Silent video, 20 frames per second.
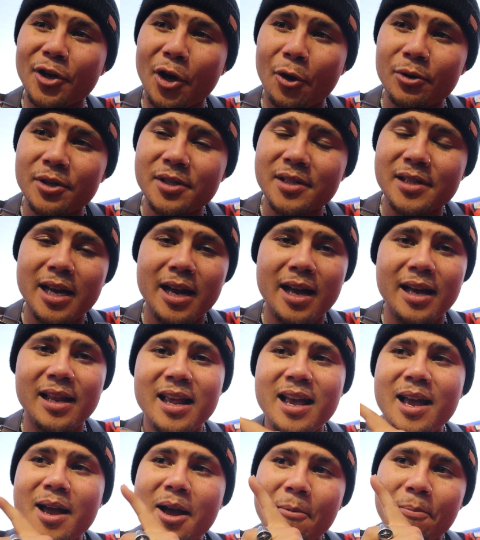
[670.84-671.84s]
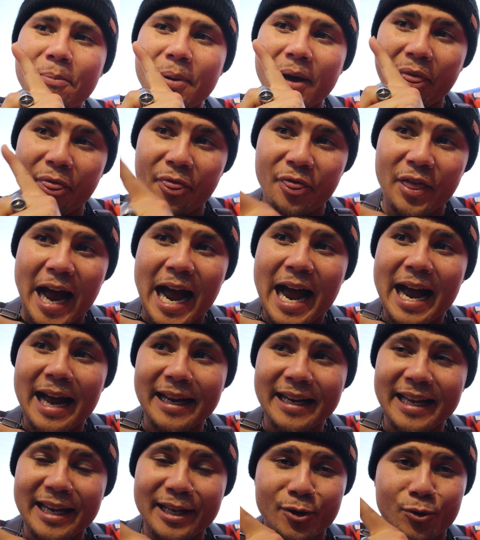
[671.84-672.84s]
notice that, but
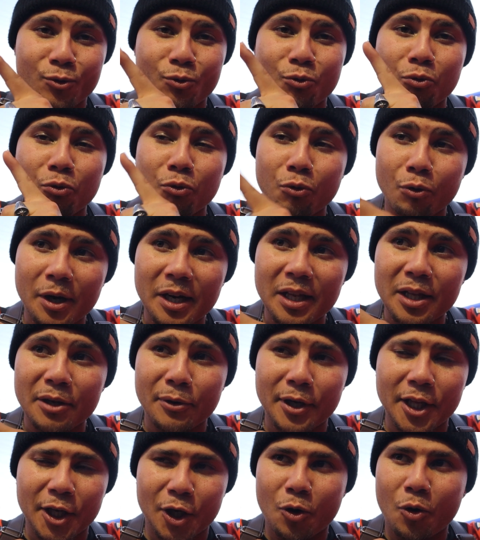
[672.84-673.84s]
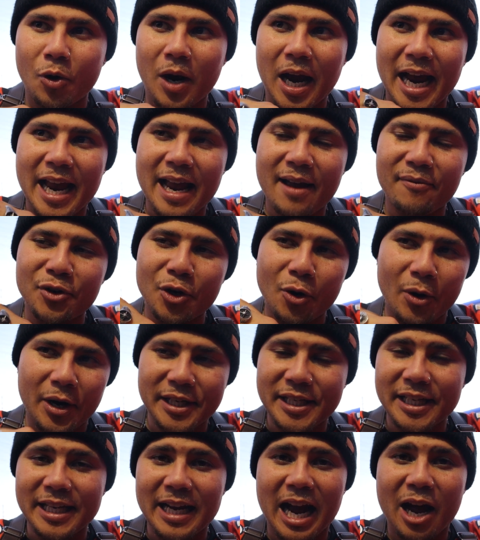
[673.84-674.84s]
that is really, really cool. I have no
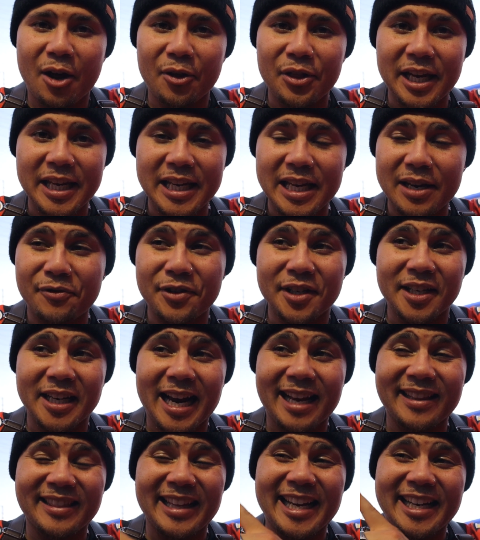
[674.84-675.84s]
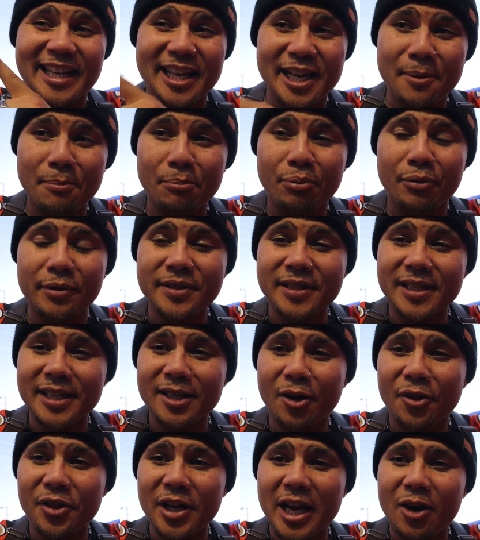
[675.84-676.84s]
idea how they even got that
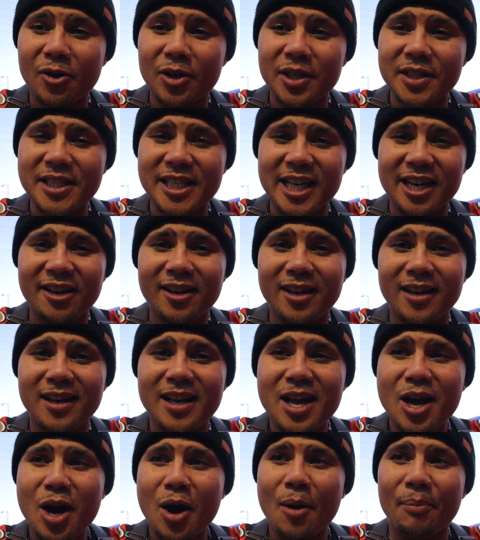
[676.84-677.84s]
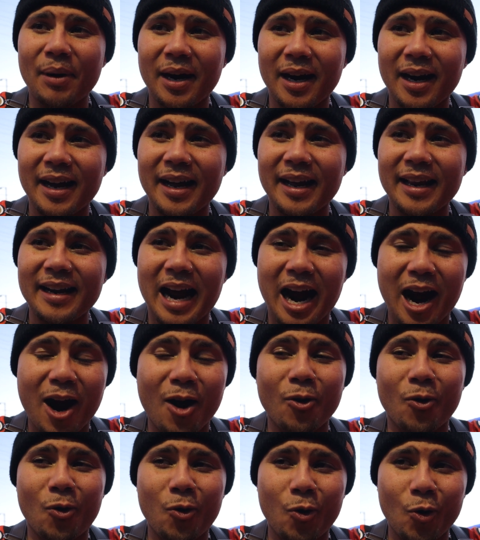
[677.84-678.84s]
imprinted on the Alcantara, but
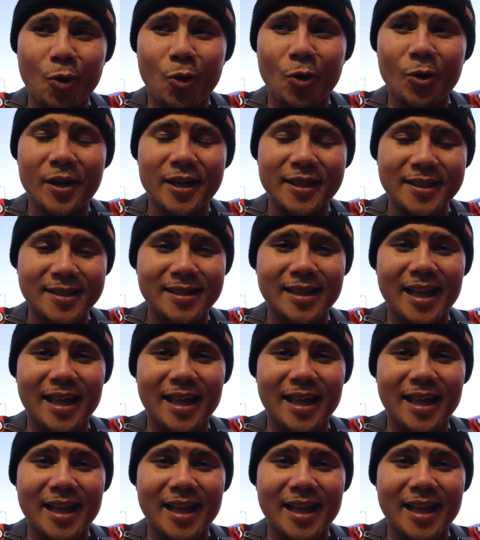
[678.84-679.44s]
how cool is